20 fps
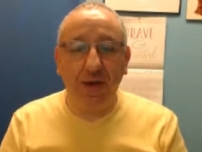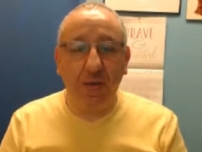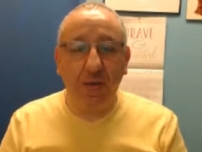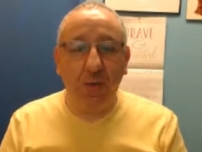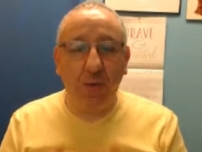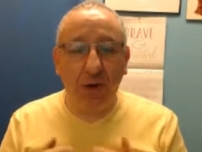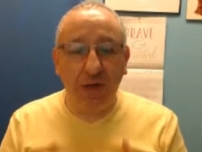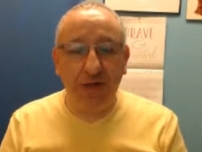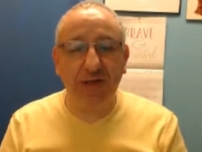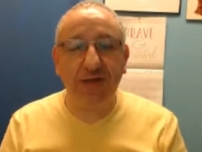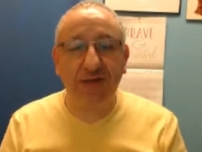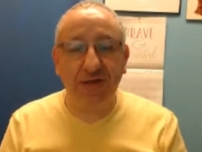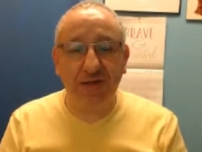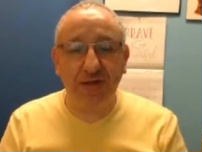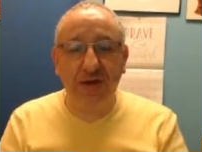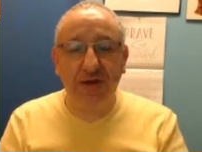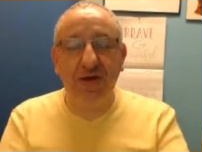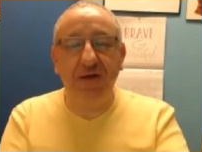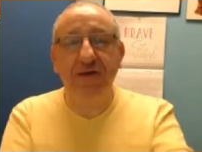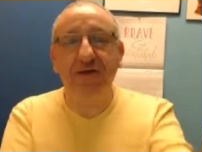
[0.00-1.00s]
What it
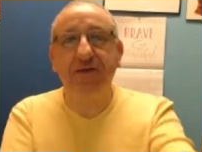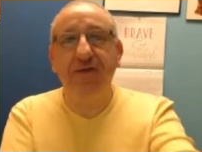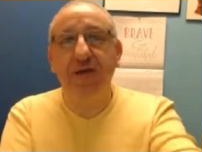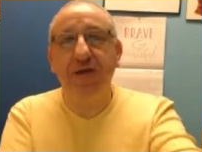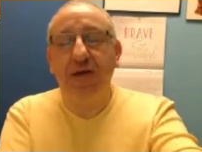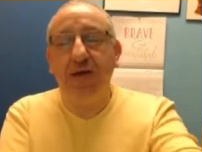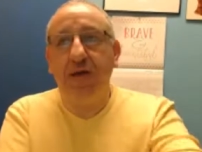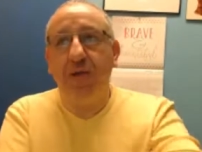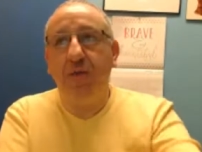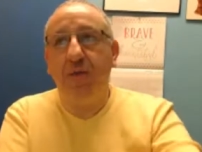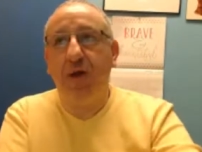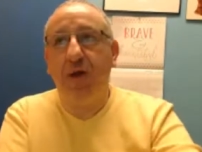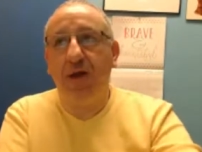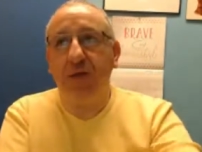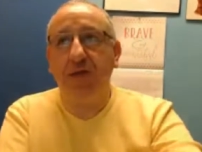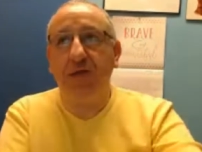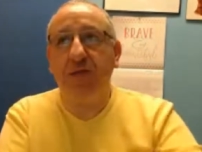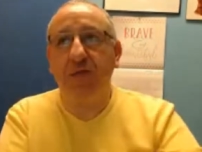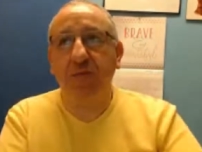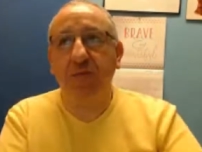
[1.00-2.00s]
does, when
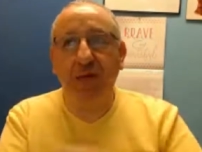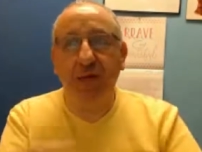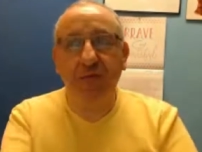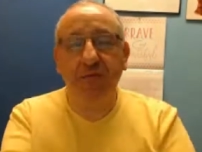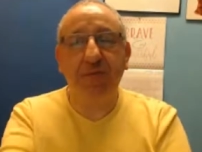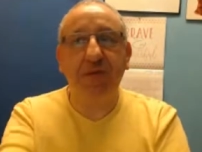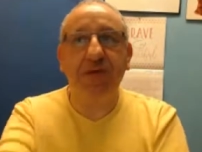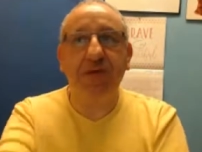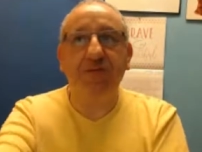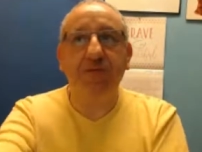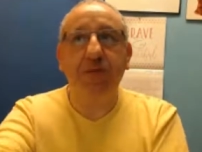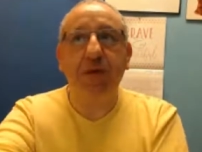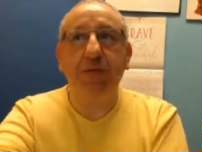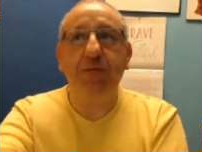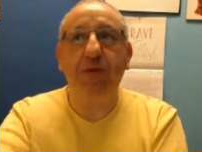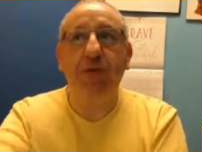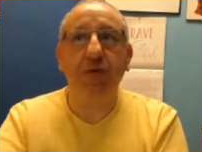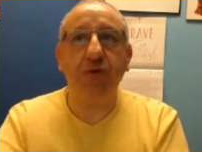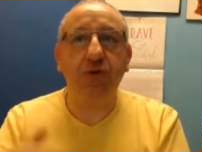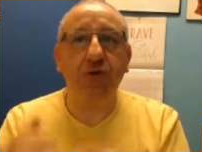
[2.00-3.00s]
when these
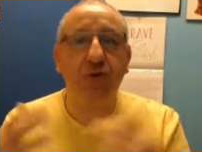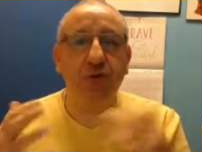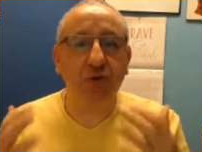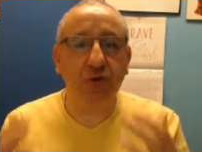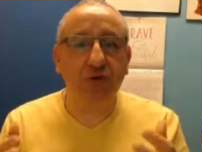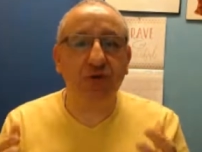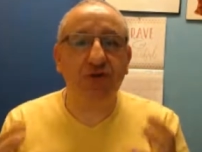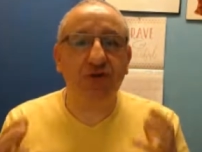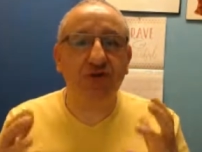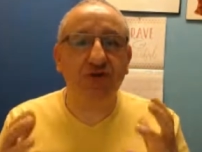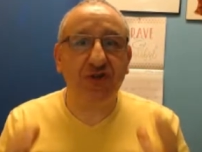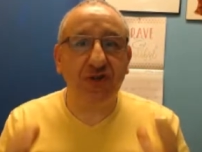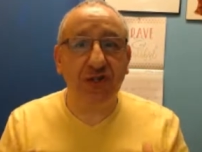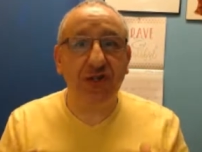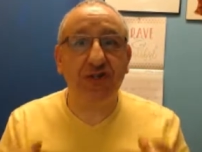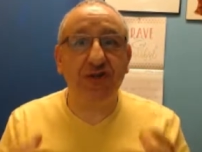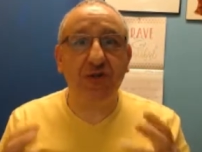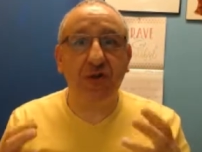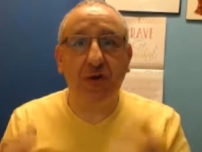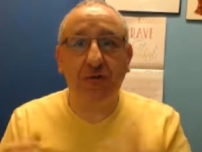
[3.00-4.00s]
people use
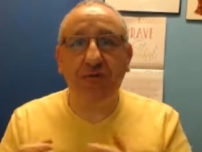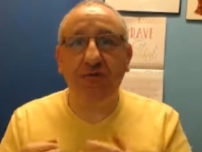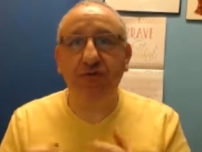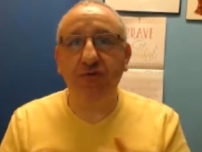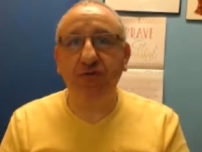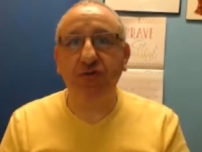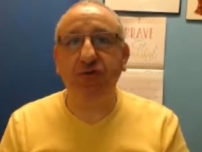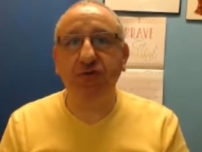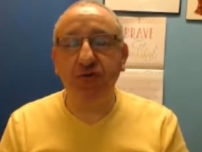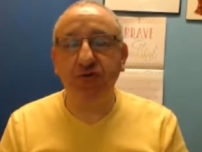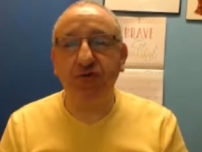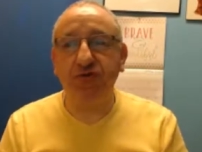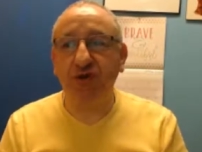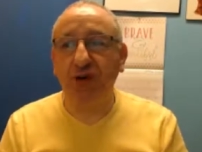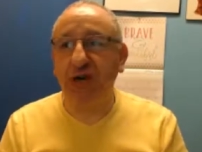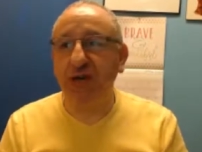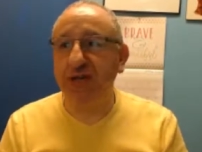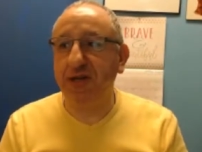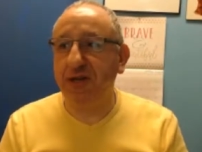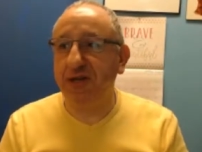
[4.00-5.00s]
treats or food to
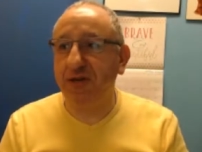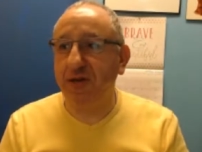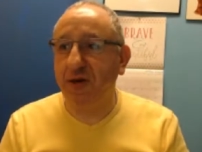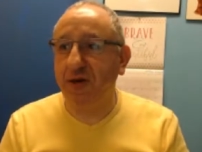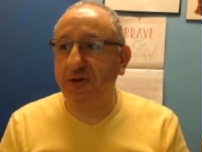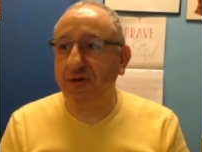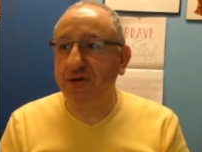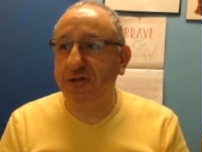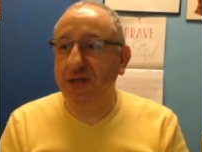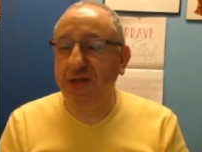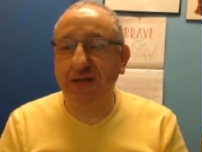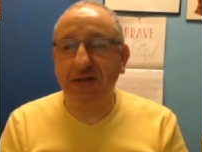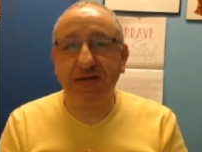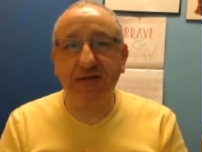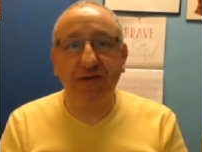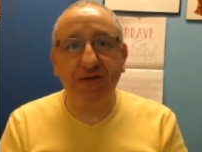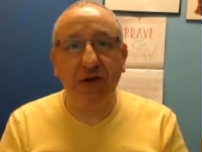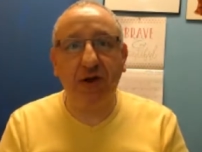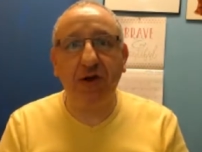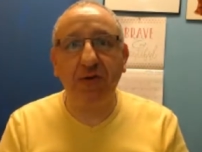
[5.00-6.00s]
train their dog, they
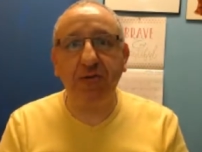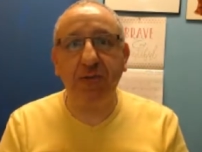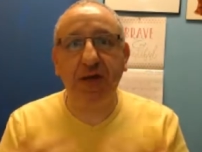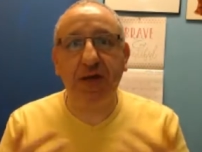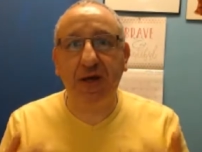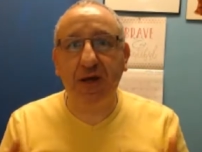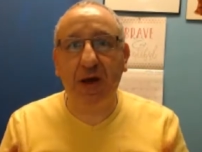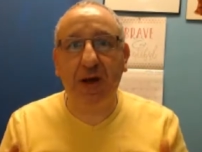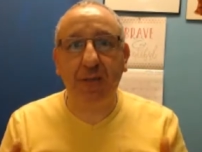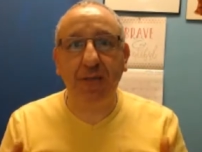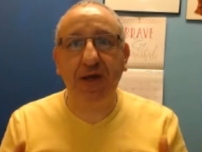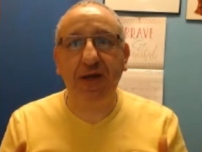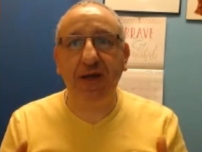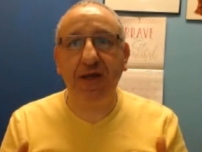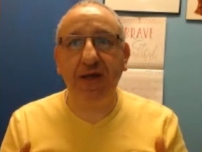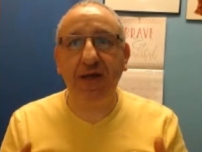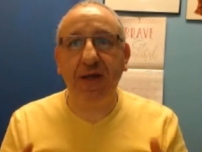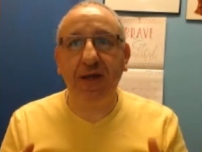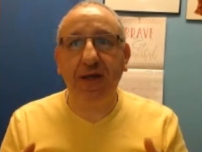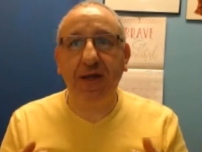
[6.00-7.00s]
start
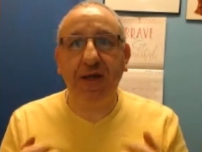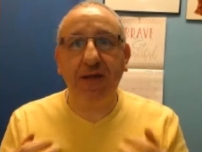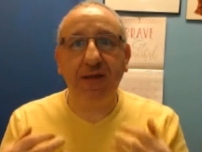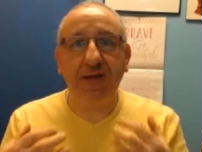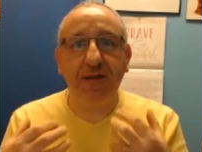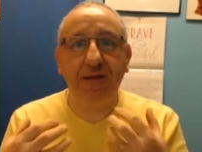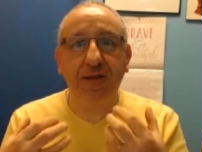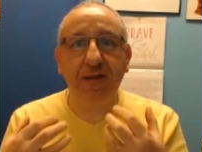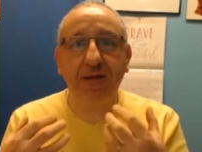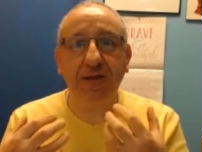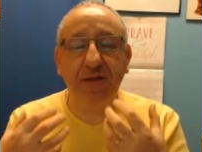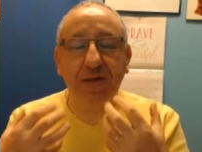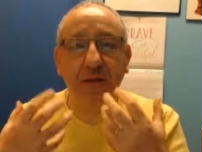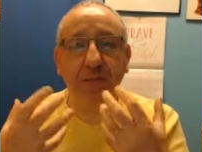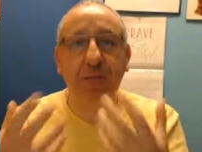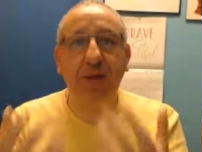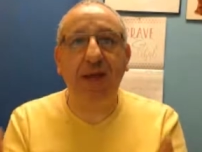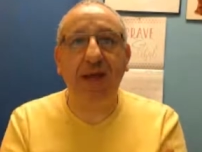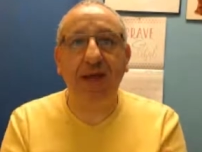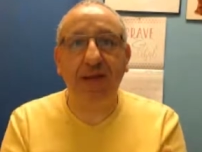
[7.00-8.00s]
becoming
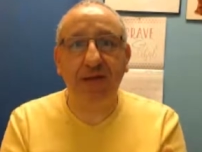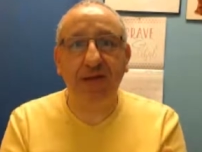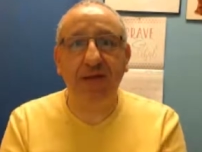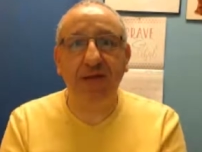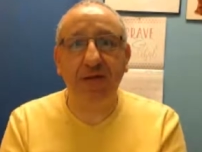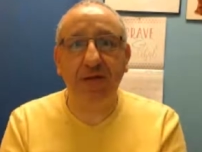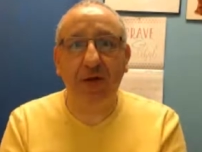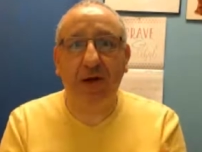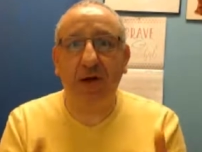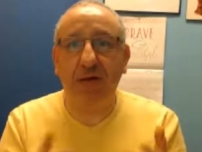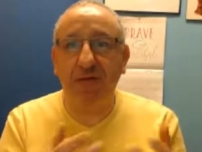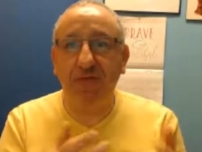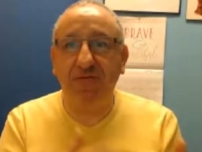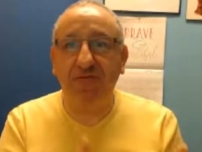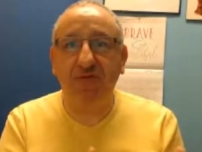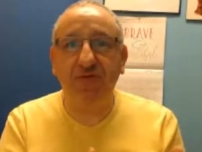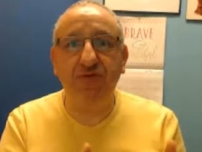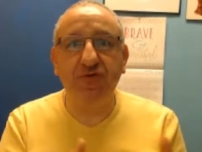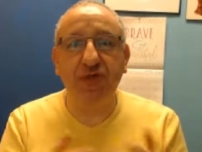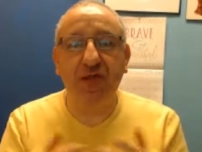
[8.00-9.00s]
dependent on
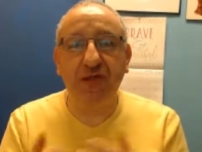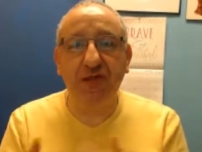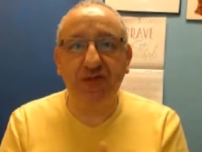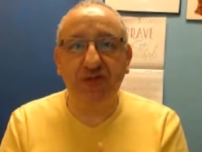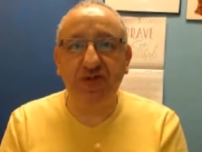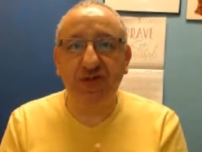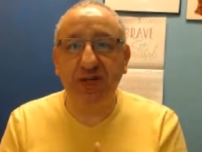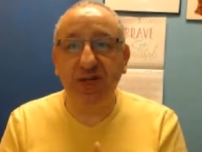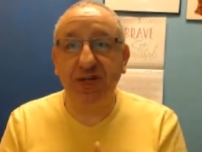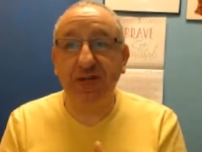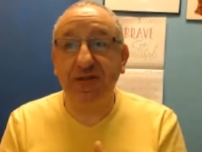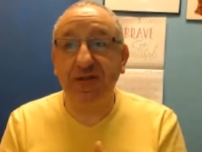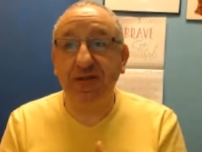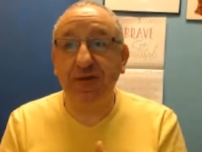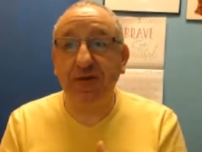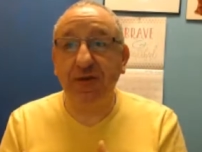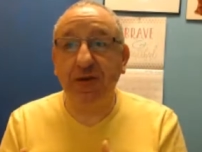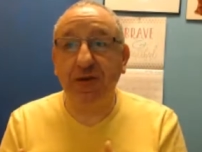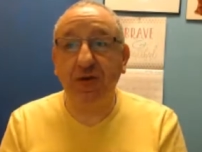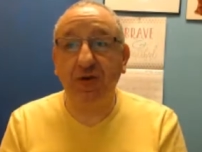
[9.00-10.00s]
food and treats
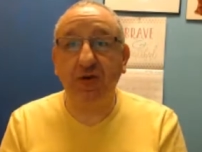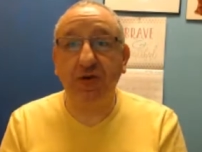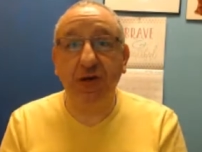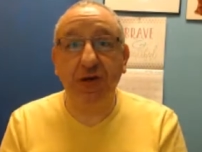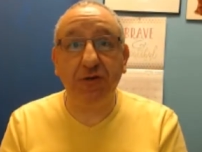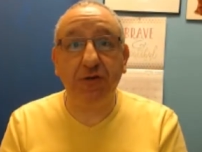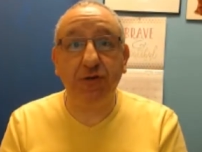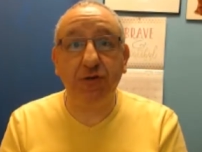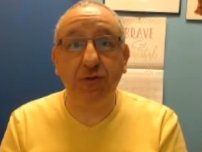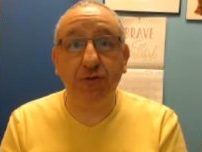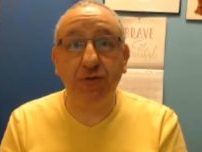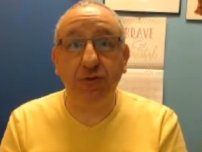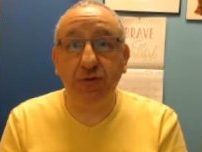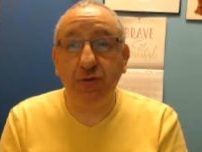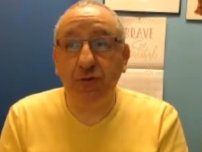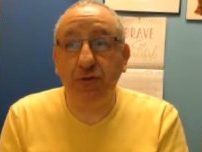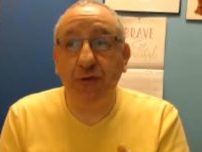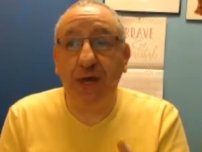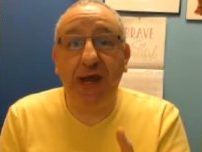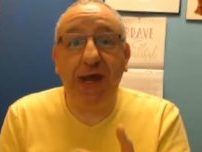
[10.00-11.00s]
in order to
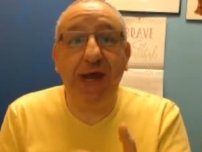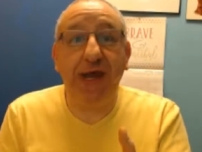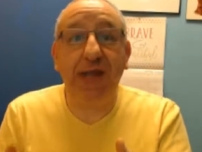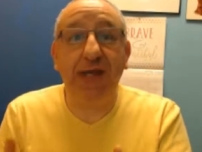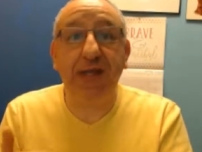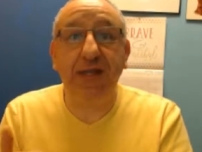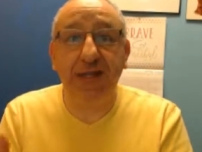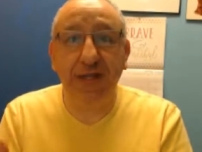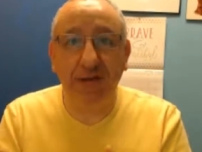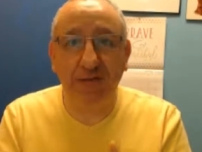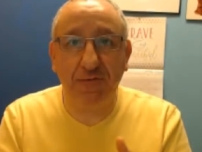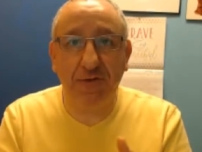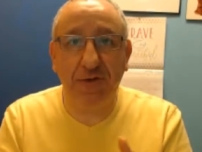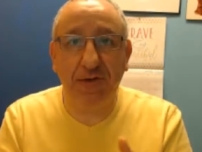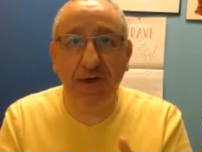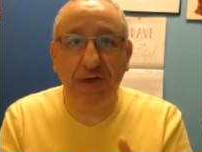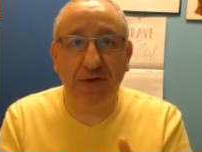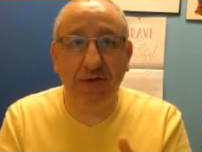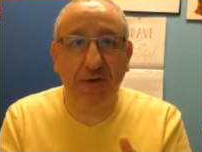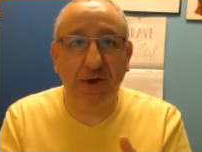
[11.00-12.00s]
do anything
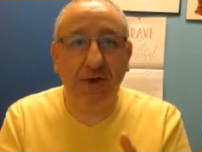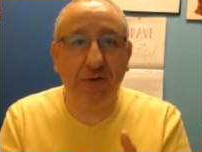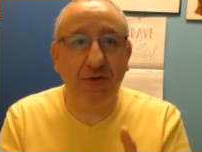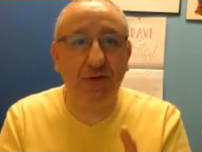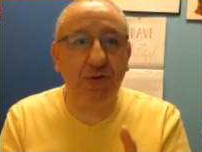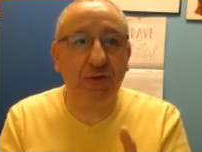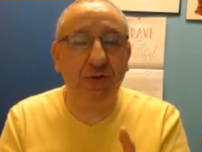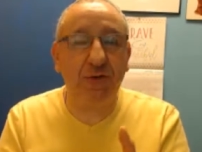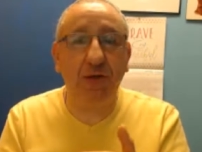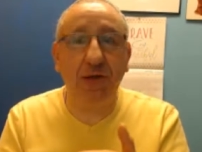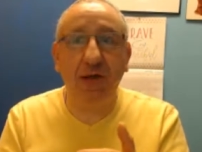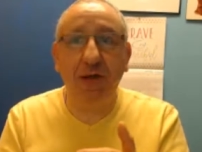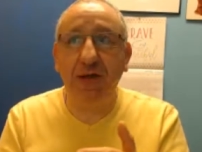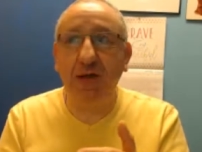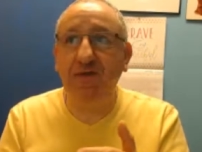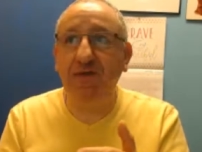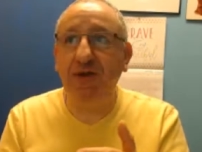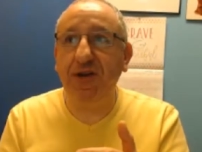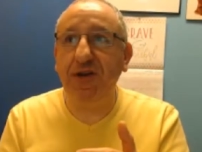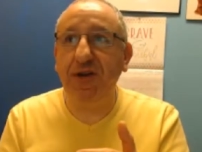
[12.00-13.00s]
with their dog. To
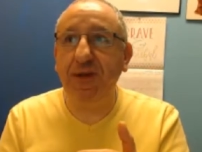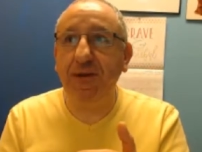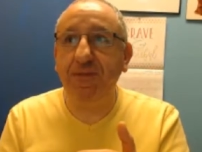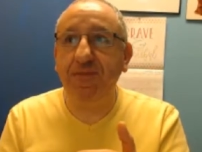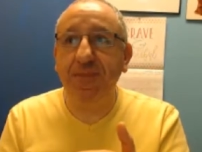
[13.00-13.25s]
even